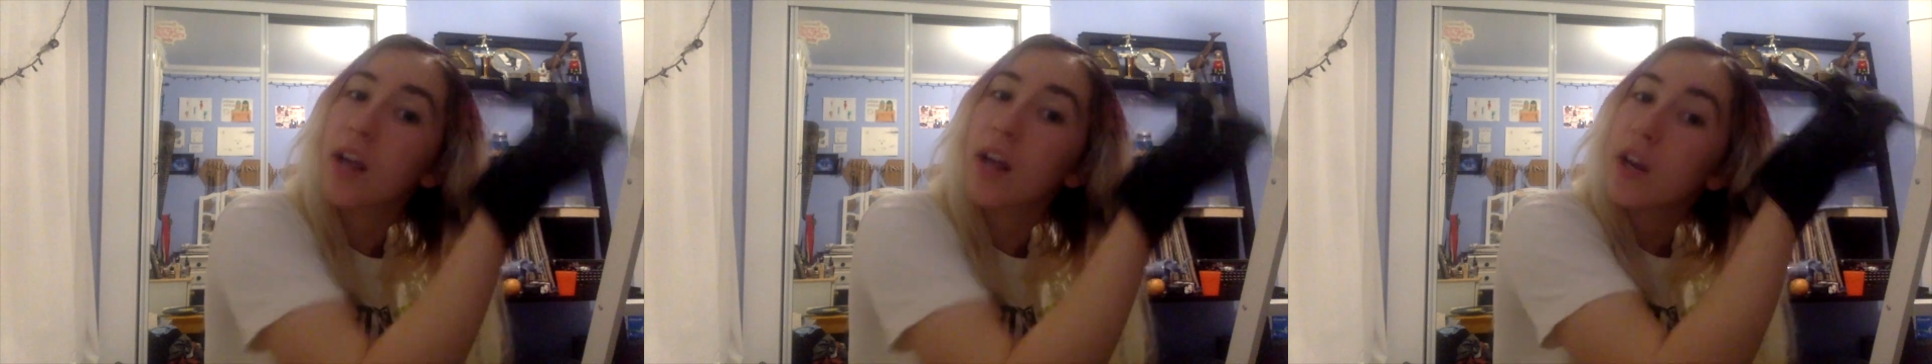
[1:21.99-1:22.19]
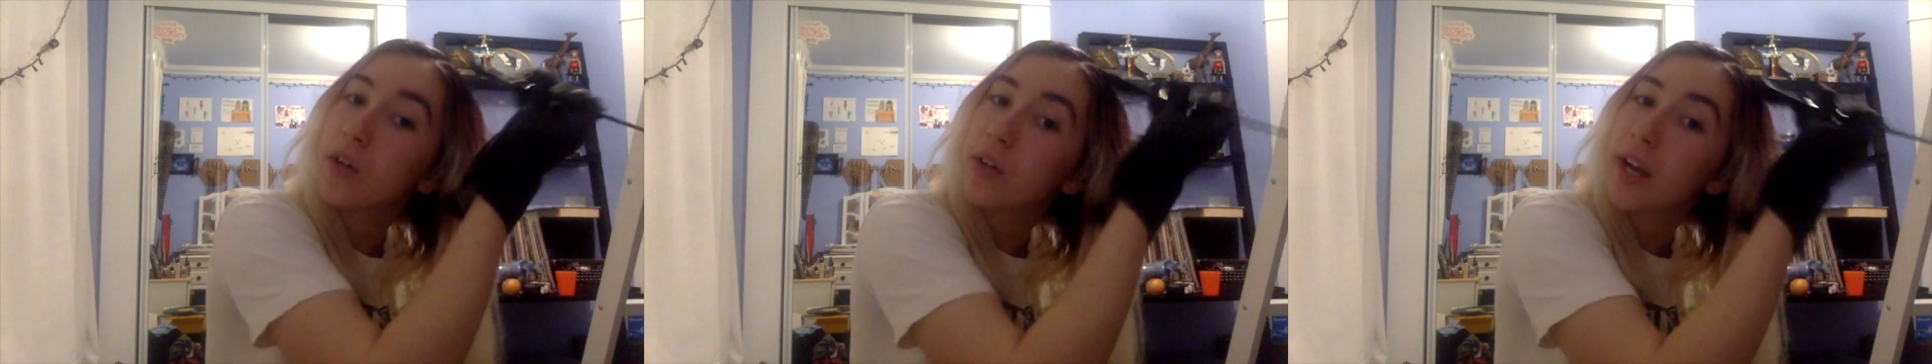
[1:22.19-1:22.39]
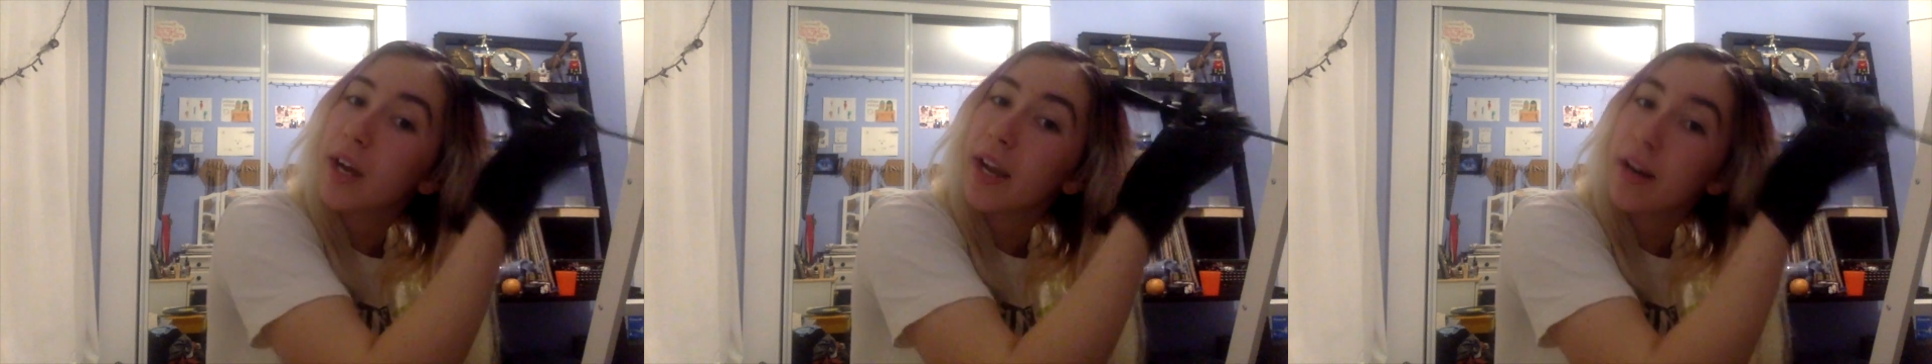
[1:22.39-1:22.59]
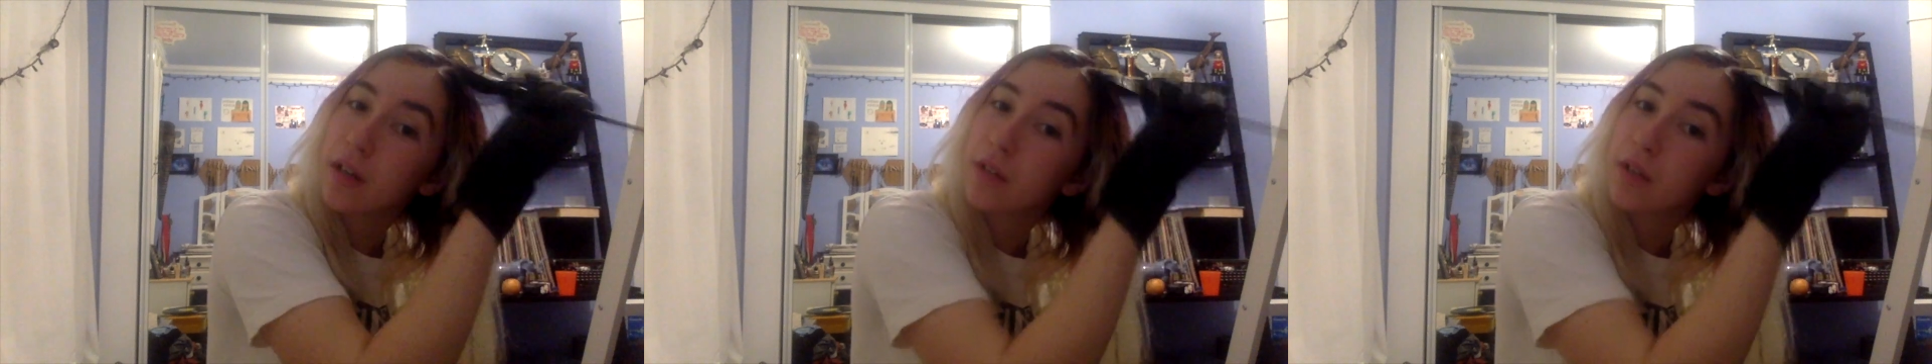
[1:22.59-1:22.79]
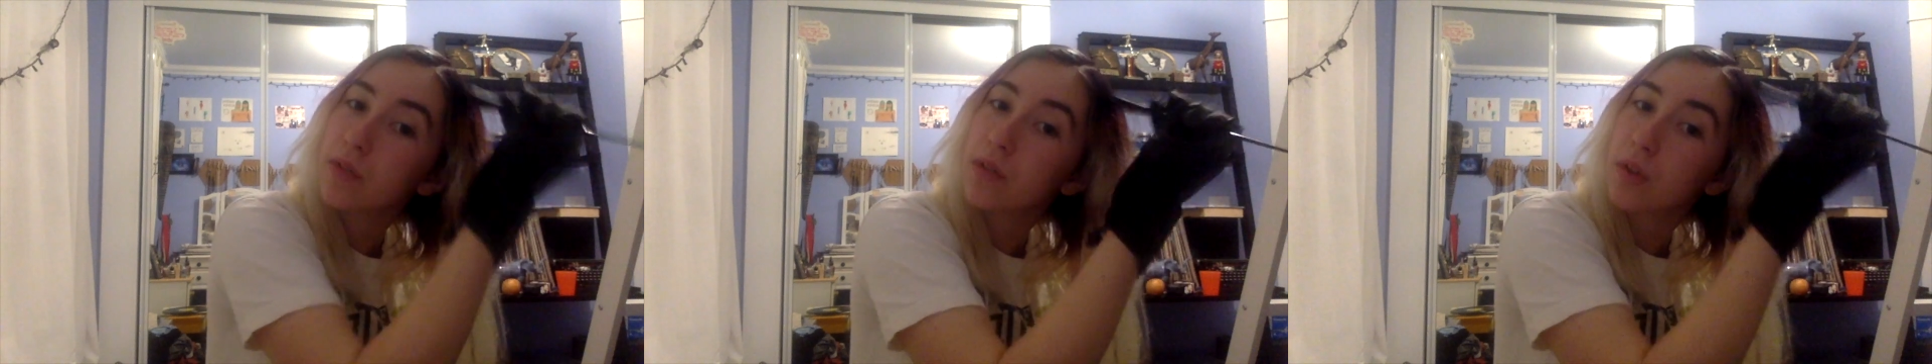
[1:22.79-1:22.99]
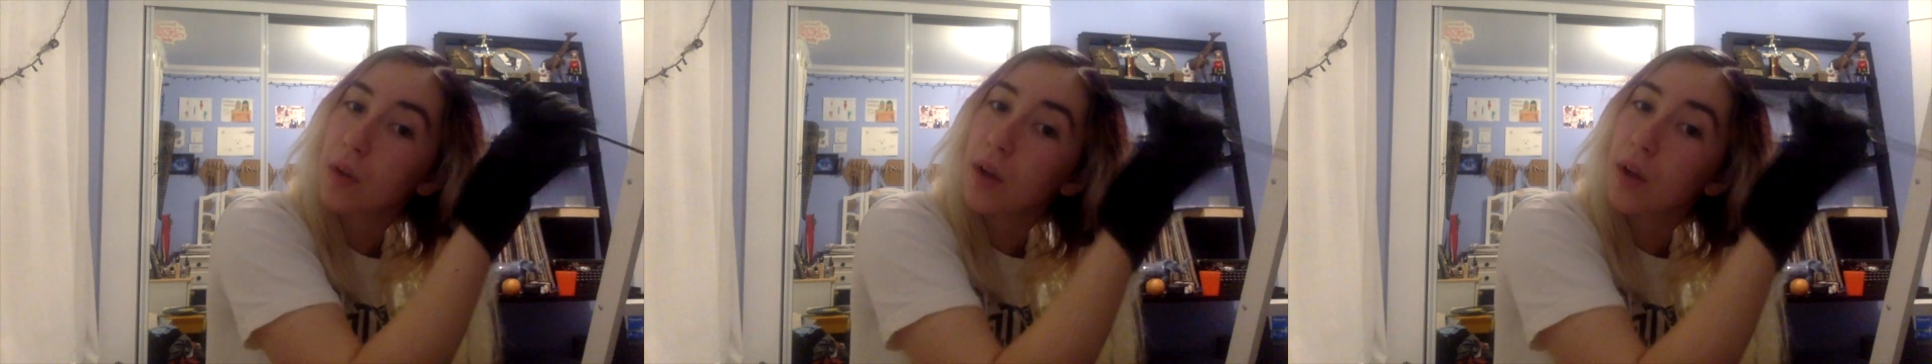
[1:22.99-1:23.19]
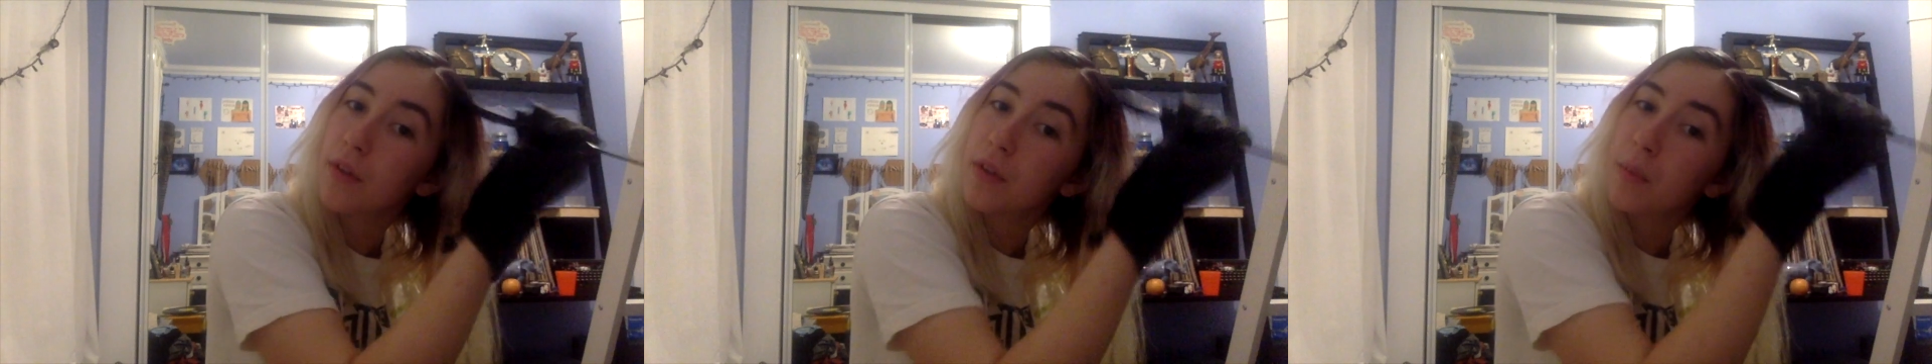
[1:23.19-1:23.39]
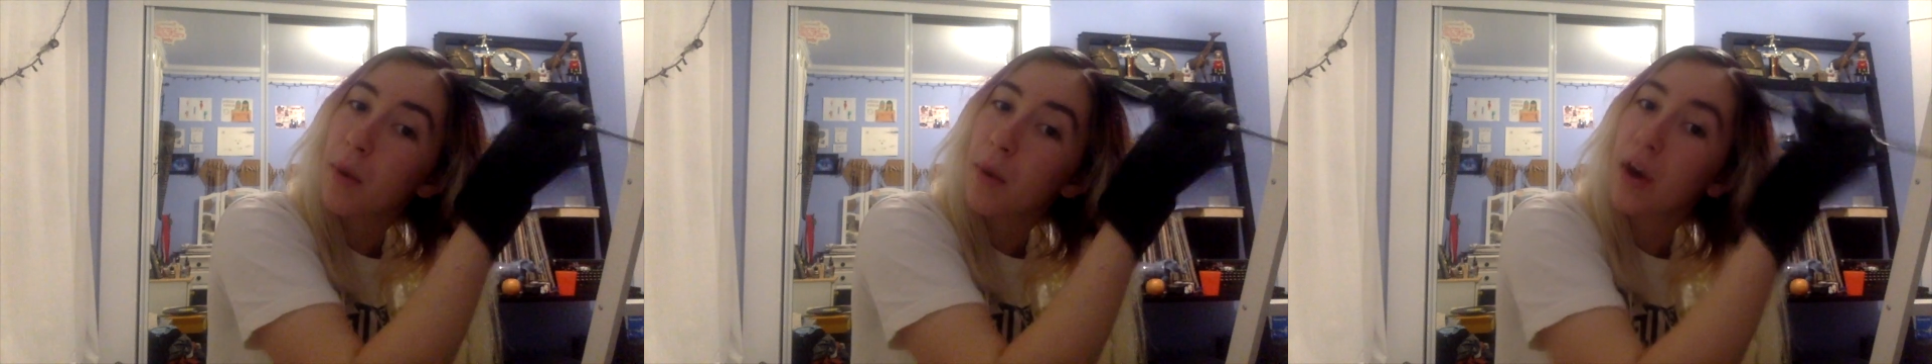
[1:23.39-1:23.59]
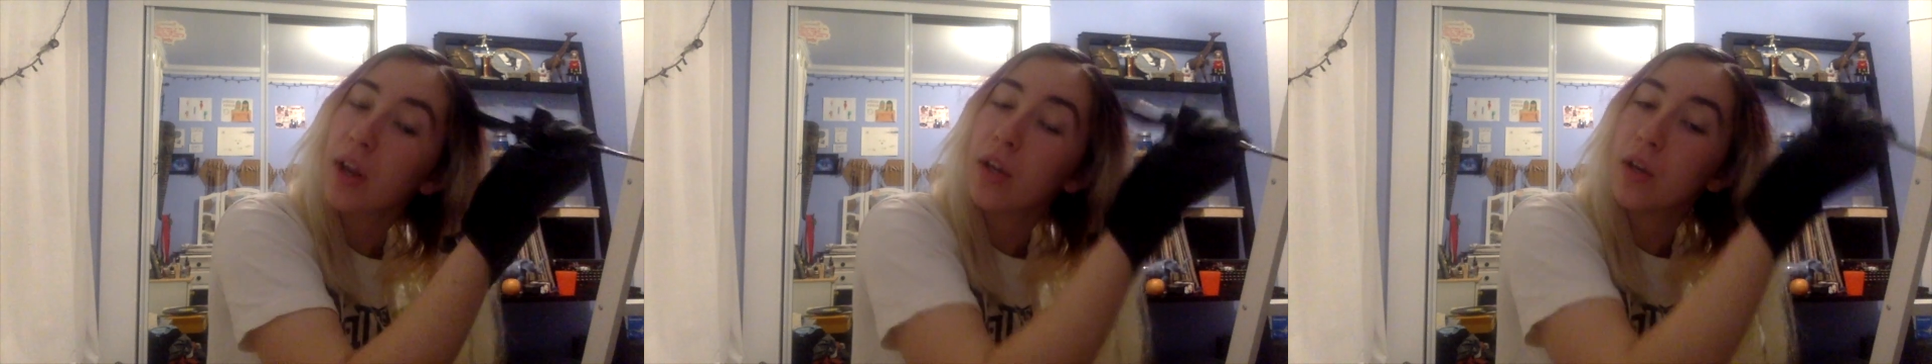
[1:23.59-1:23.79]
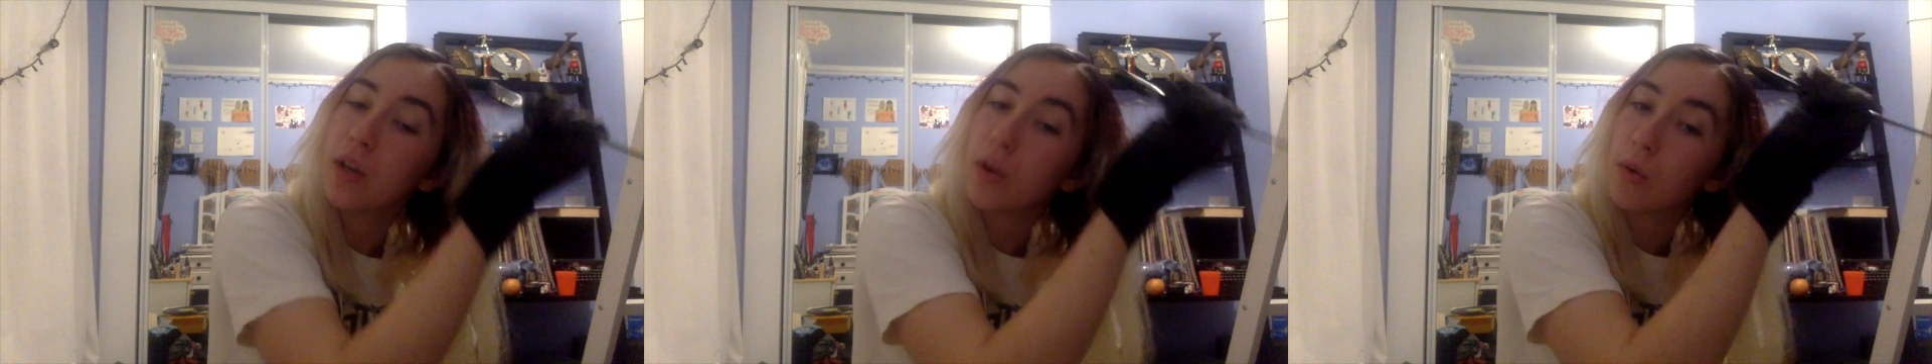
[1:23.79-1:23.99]
and gray hair is a result of the
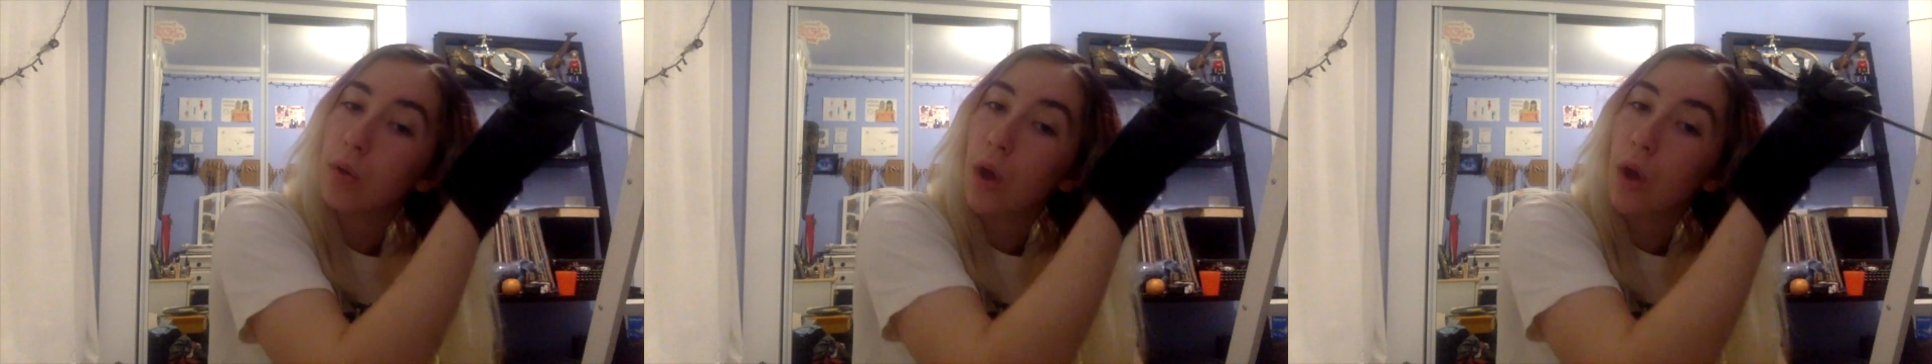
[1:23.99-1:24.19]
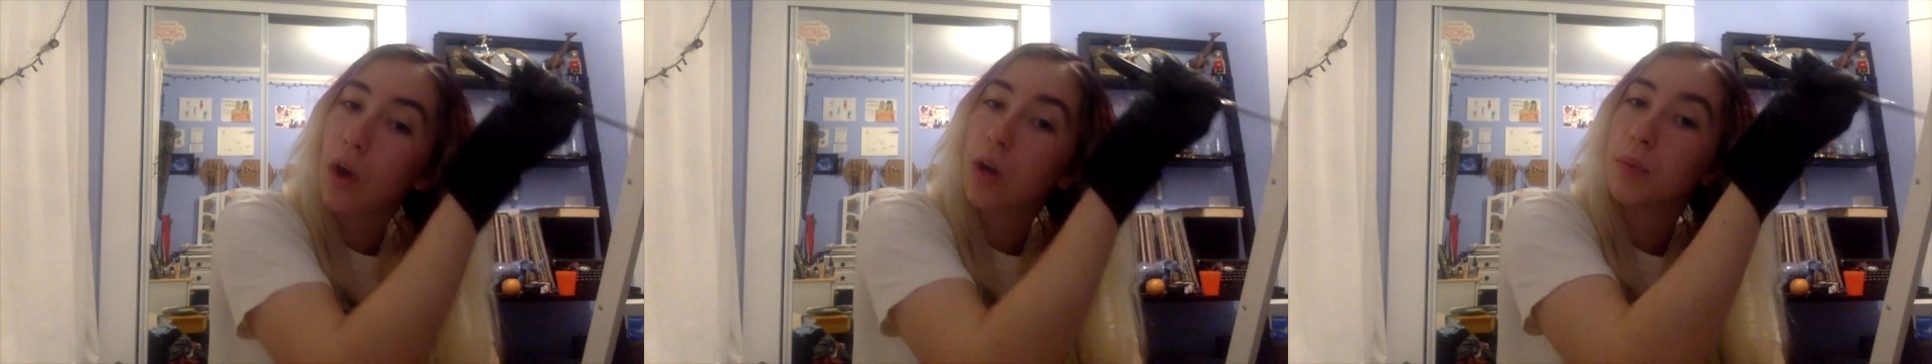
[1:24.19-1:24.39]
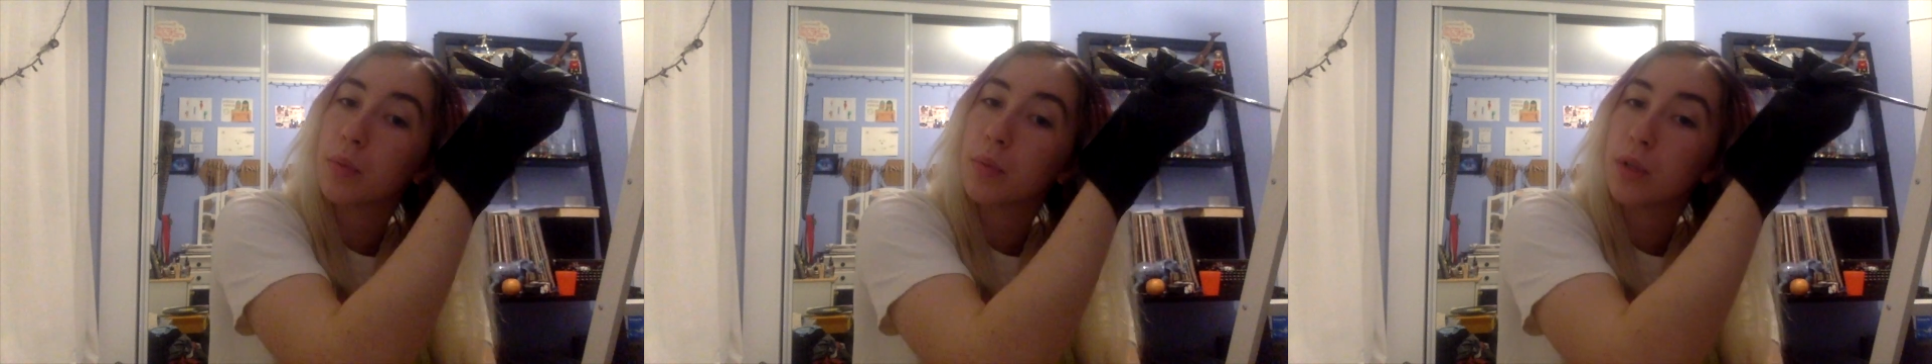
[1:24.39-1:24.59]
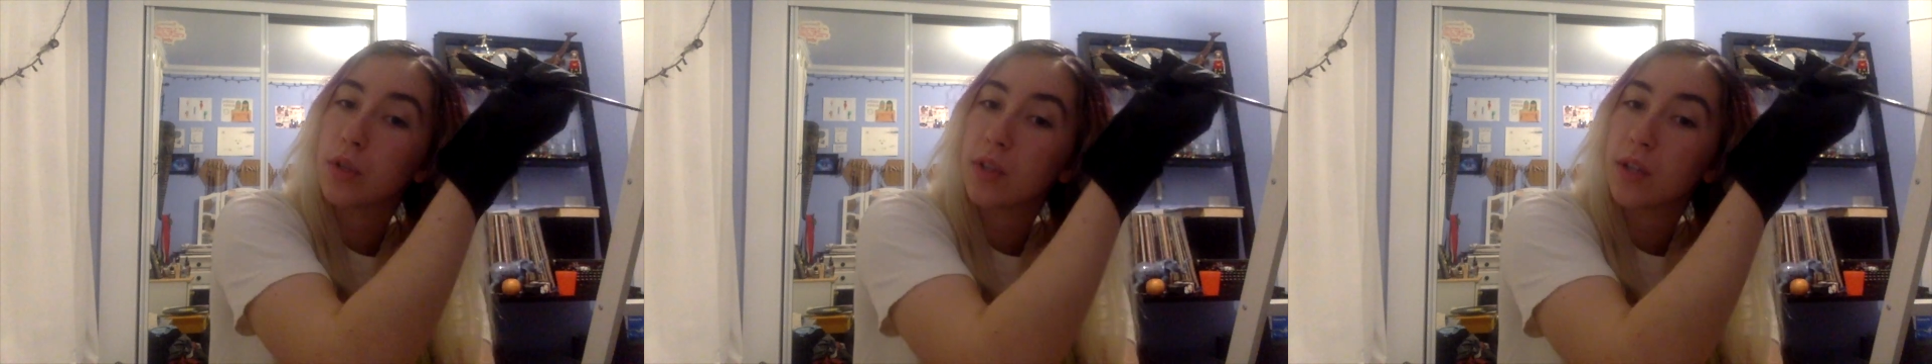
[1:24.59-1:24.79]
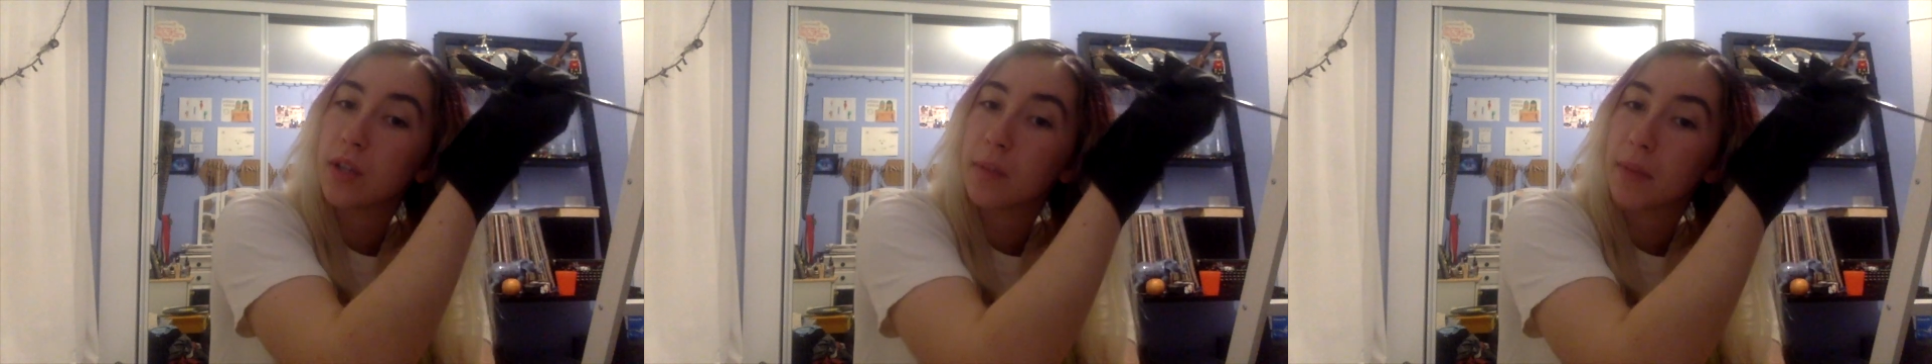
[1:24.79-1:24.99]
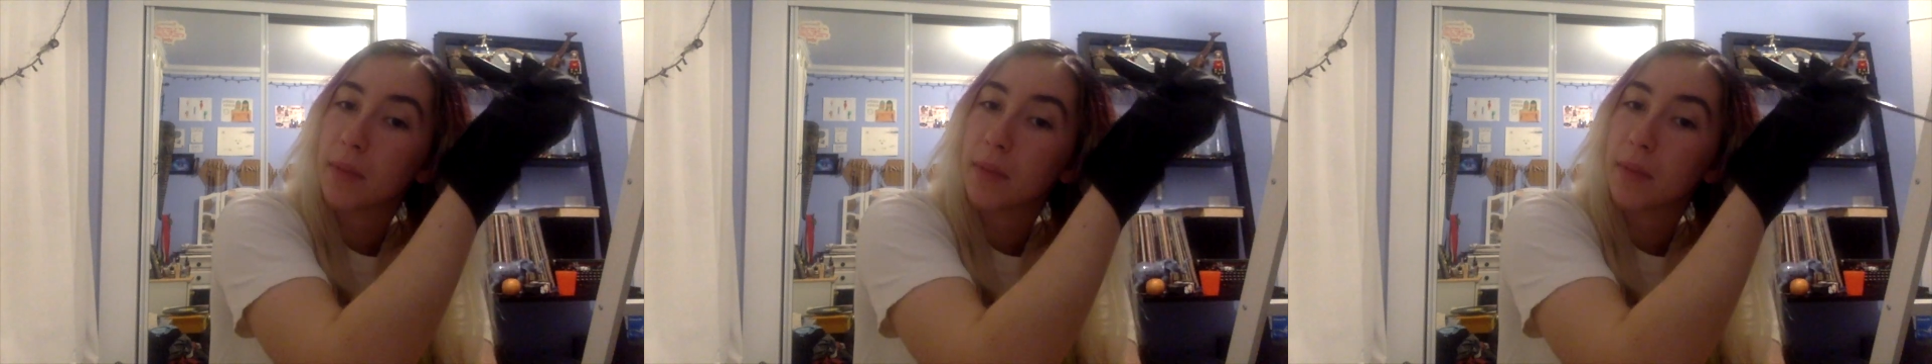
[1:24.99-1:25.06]
body no longer producing